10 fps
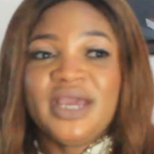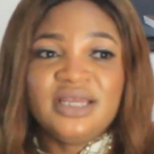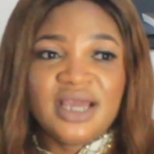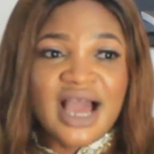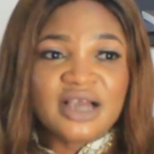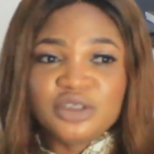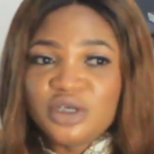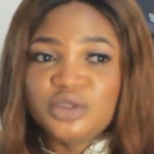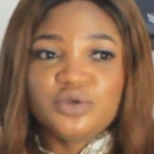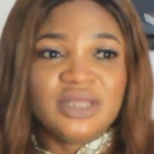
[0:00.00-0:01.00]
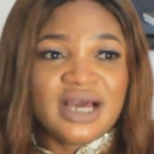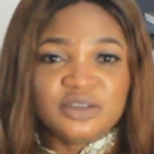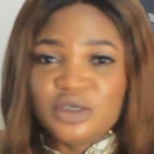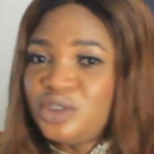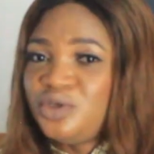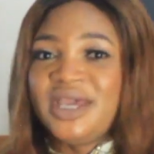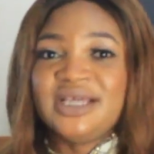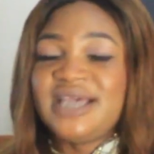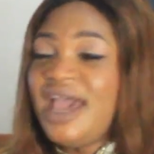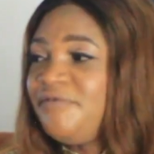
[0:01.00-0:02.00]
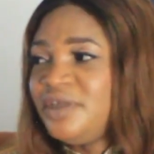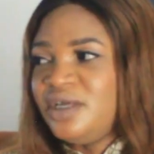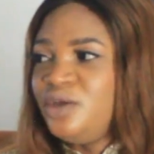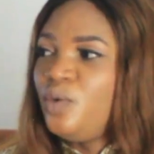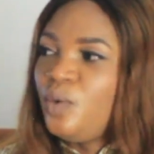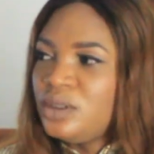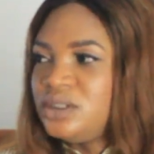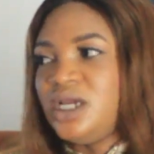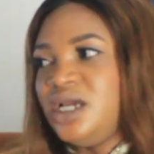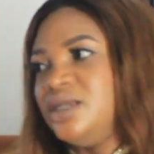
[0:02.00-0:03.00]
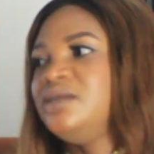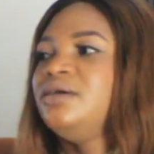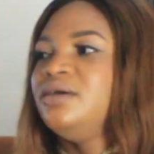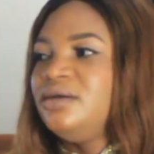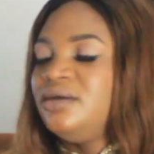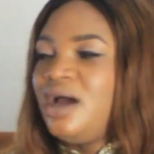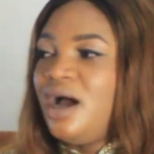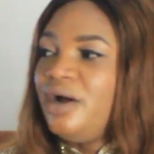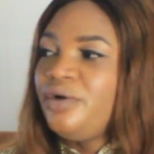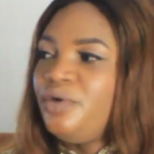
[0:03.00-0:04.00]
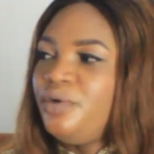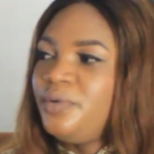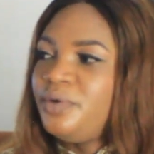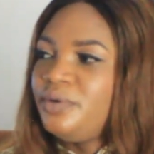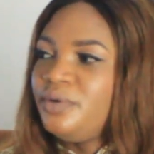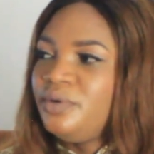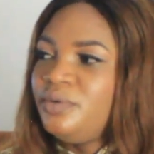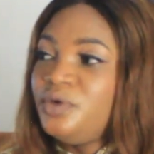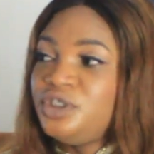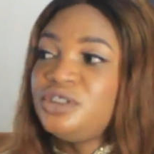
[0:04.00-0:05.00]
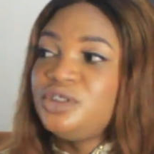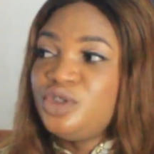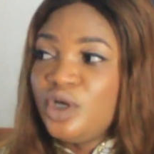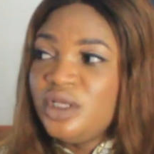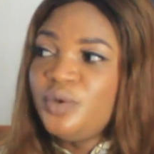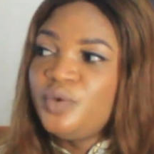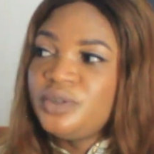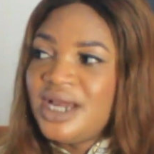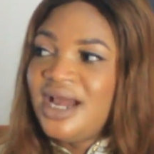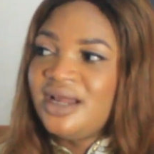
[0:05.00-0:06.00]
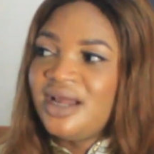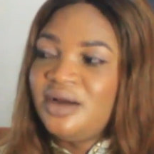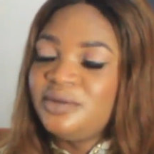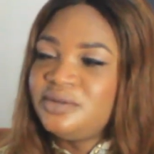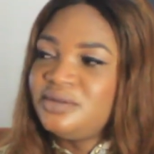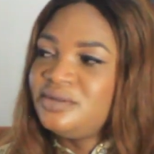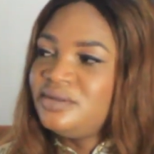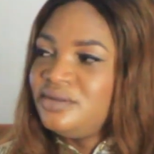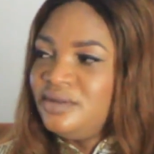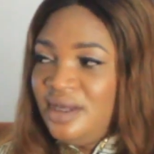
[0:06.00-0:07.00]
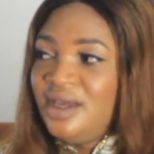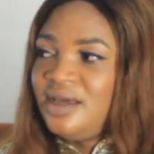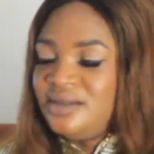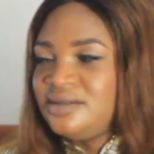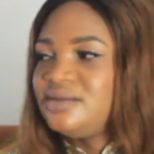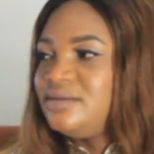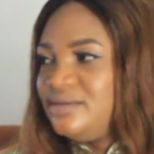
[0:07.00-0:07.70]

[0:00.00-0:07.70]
get the actors, good actors, you get everything you want in our group, which is Nollywood HangOut. Yes.